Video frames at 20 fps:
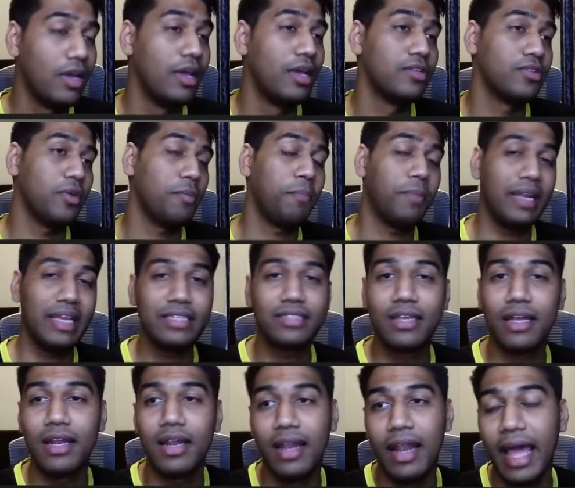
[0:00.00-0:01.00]
so please
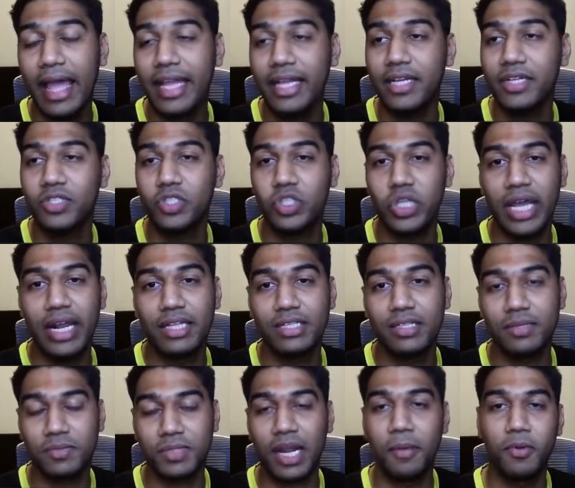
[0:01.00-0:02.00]
like, share and
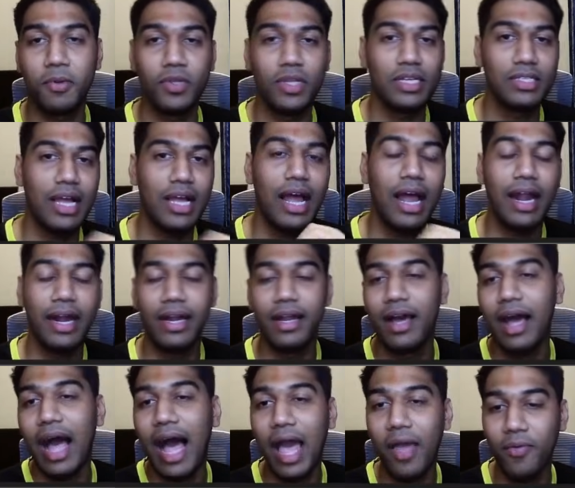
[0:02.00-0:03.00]
subscribe to this, and
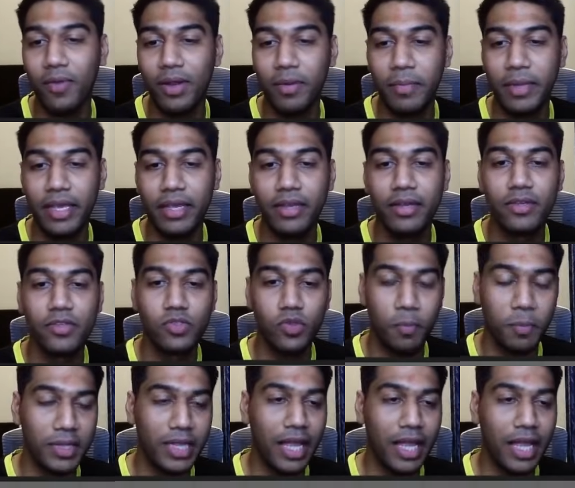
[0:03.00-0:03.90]
I will be super